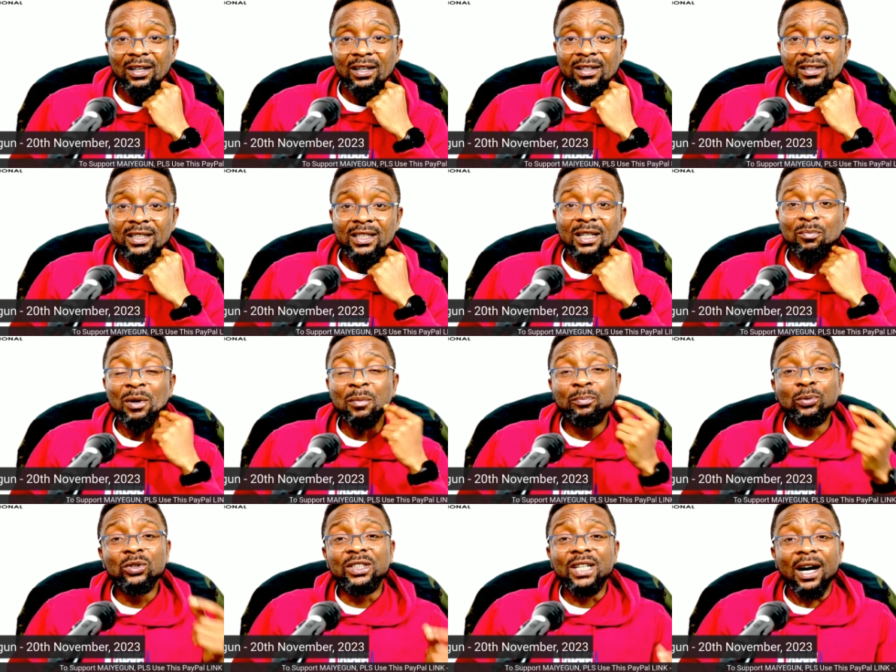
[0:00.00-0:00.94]
The people
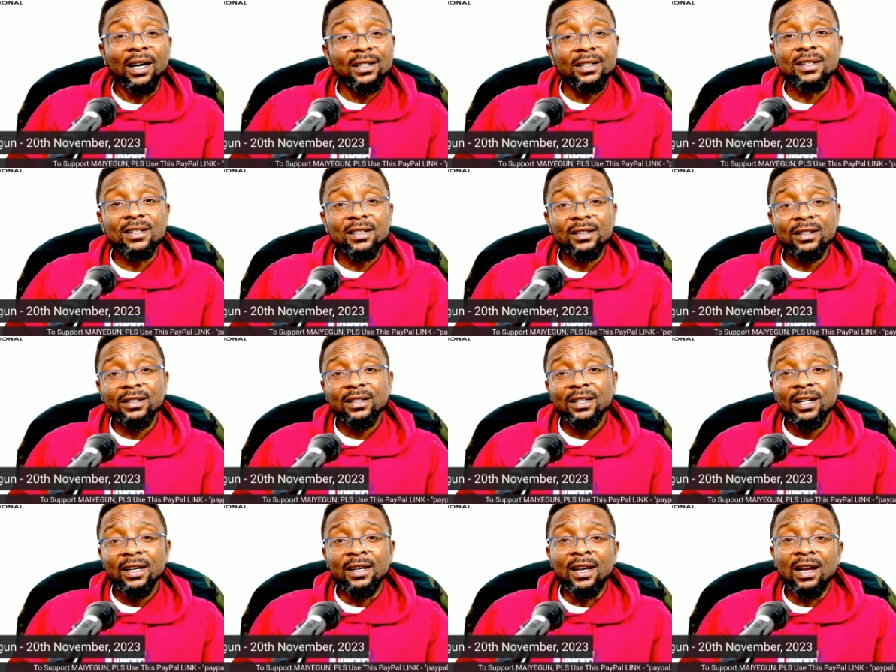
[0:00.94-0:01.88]
that
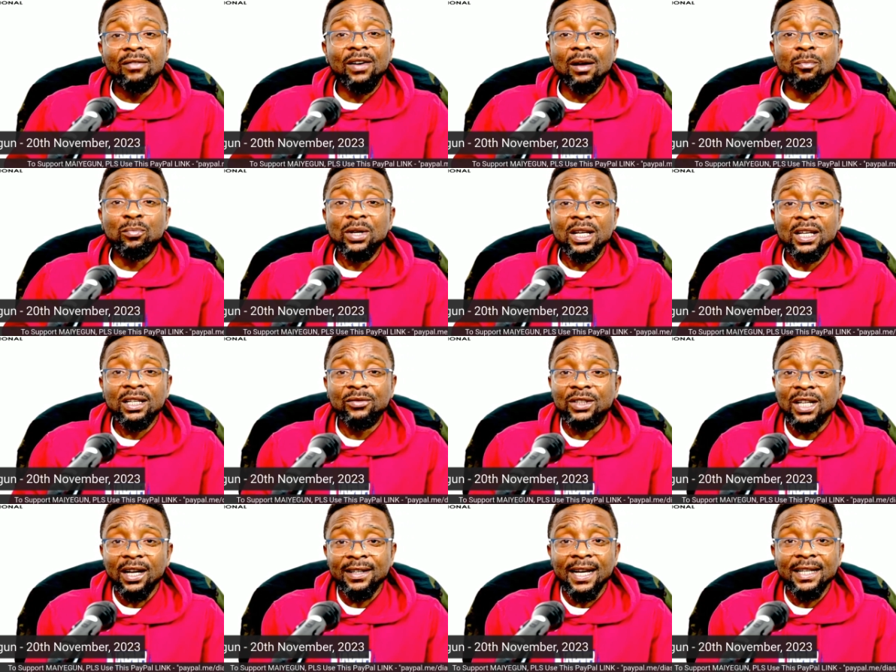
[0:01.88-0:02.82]
never believed
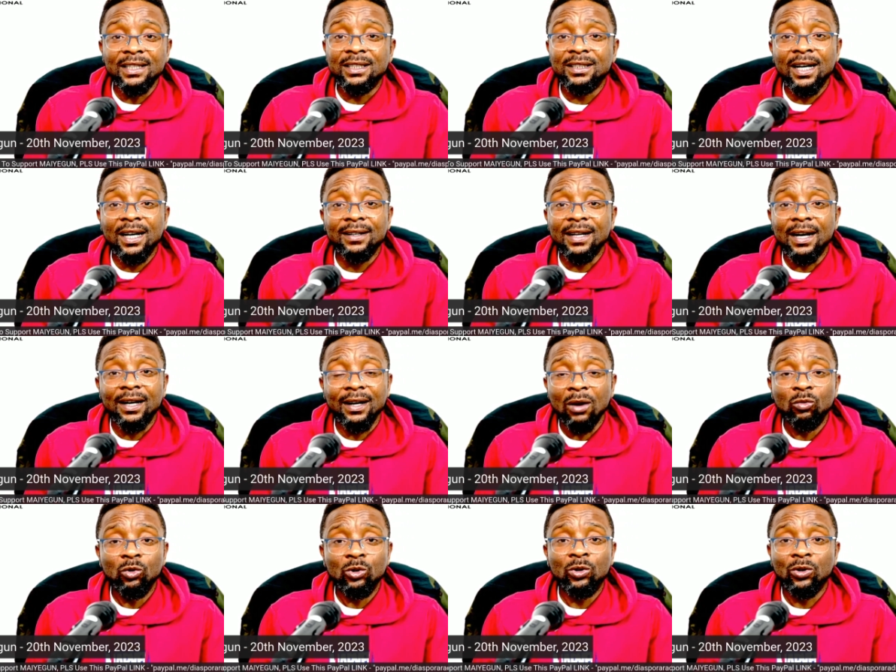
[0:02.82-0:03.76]
that Nigerian Naira
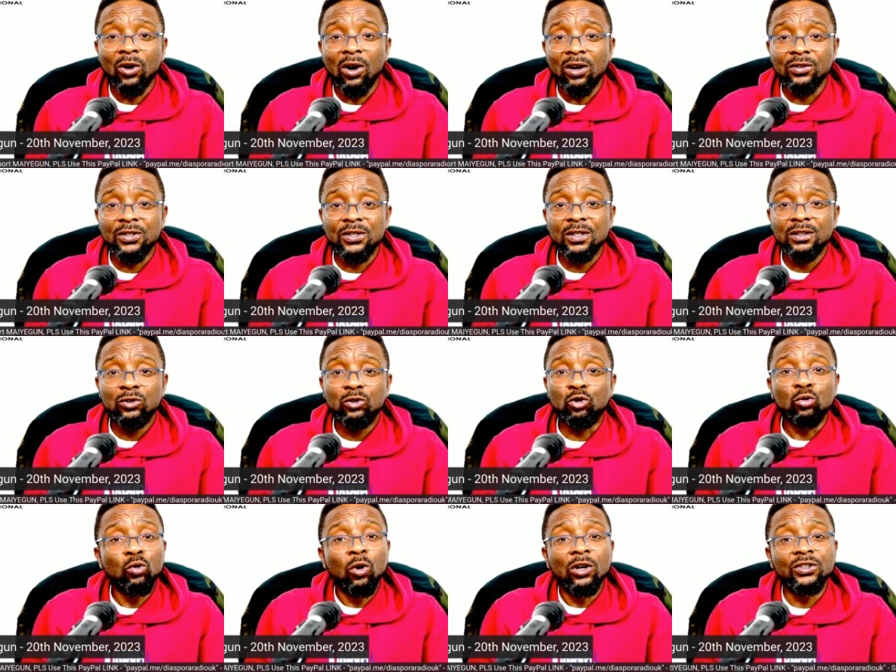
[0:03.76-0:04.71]
will cross
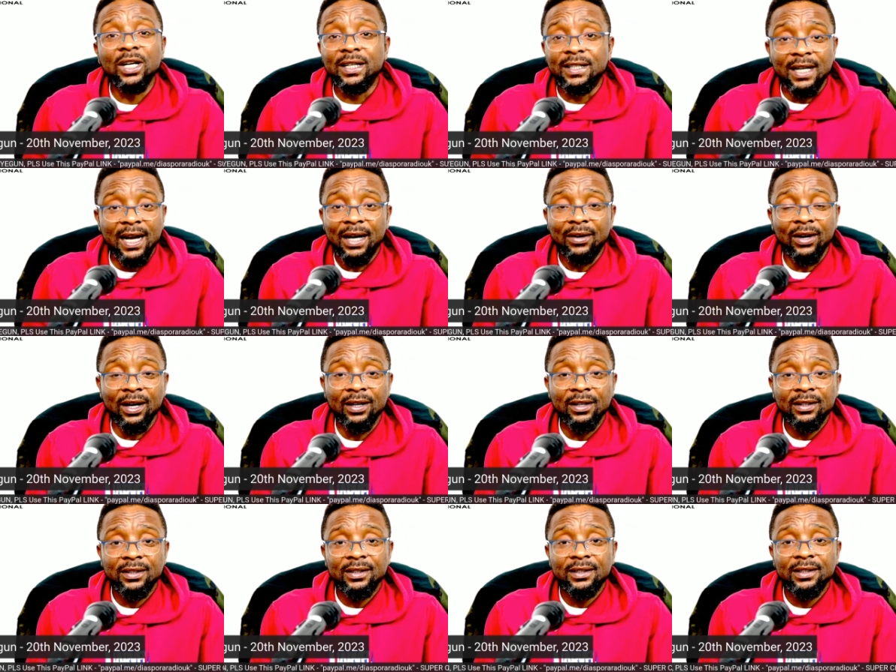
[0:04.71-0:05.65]
200 Naira.
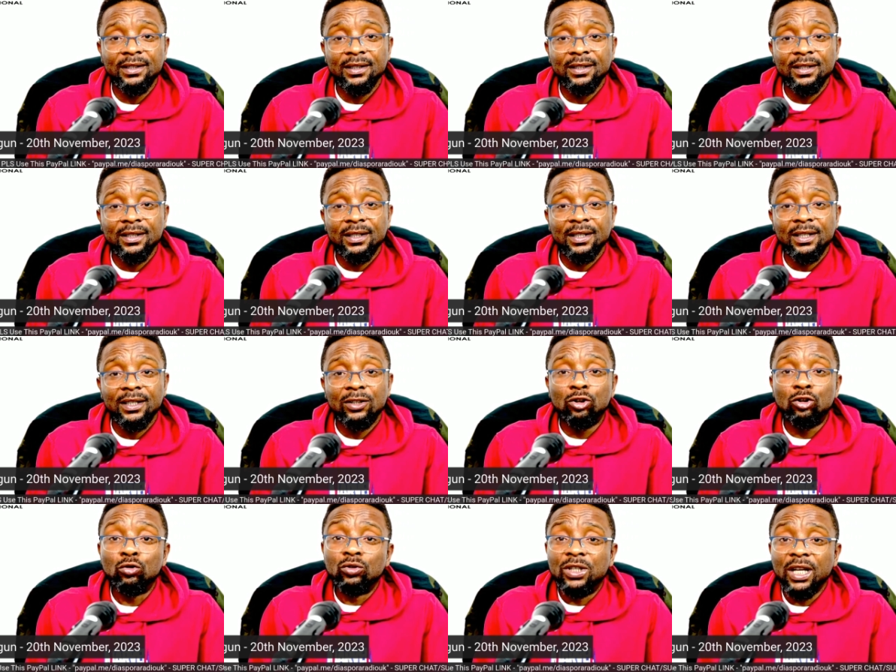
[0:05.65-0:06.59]

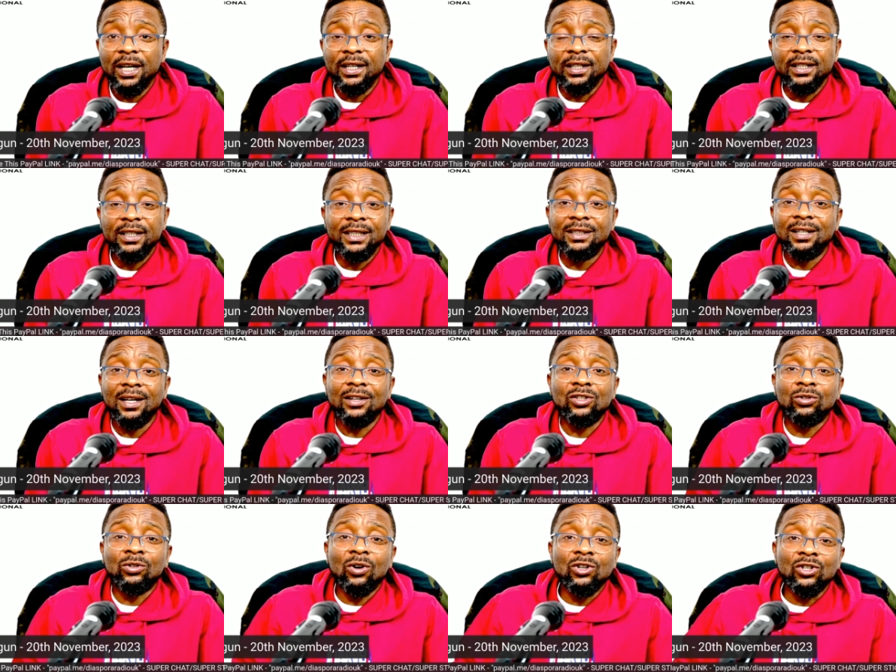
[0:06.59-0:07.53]
Today, it has
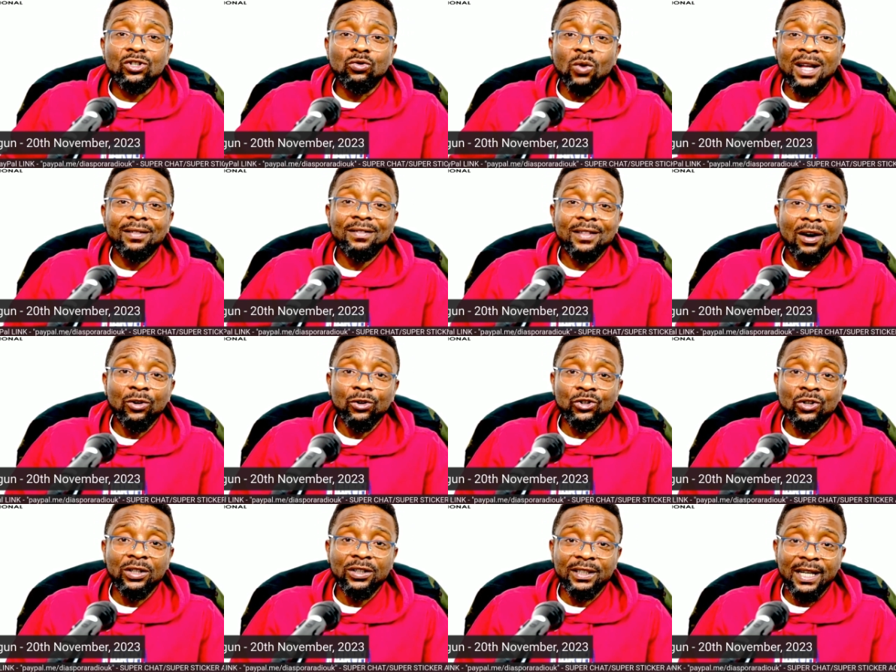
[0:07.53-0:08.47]
crossed
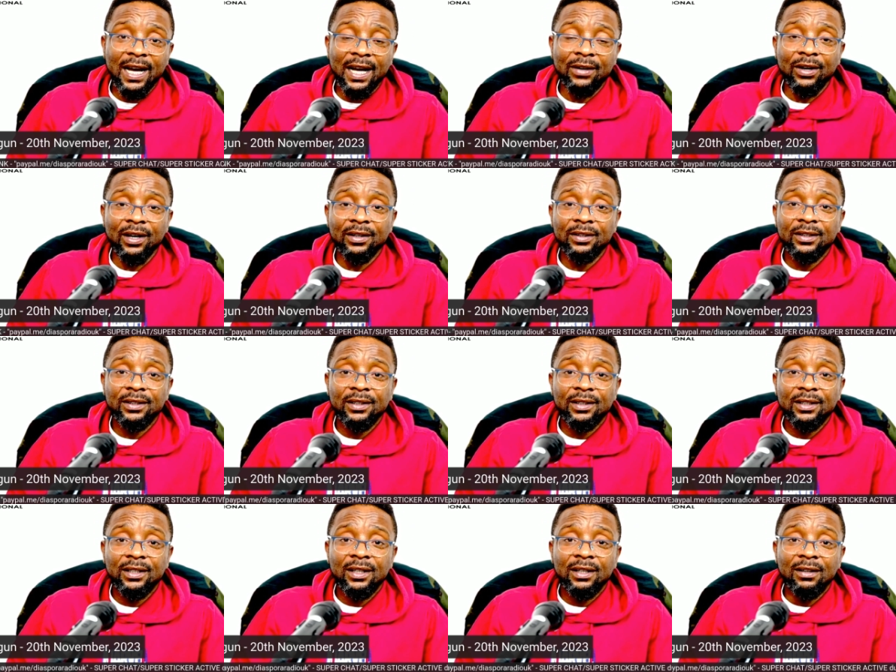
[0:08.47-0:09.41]
1,000 Naira.
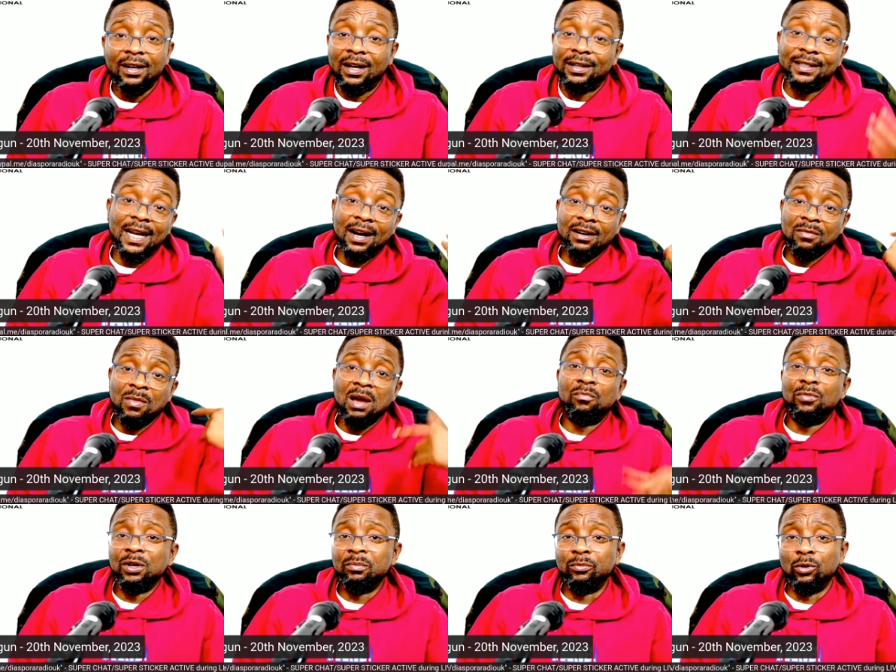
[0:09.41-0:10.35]
Now, they are
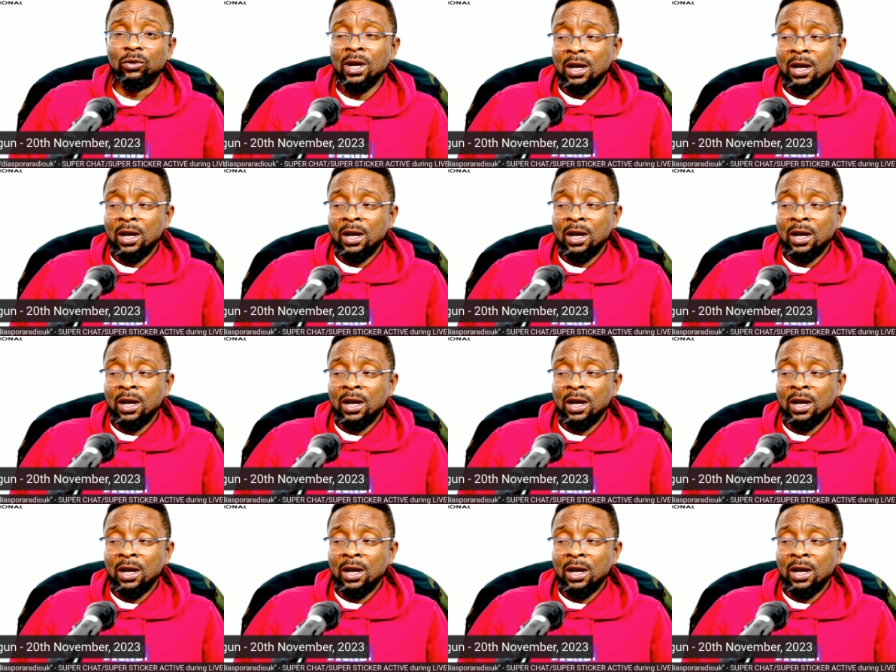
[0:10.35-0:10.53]
remembering Boko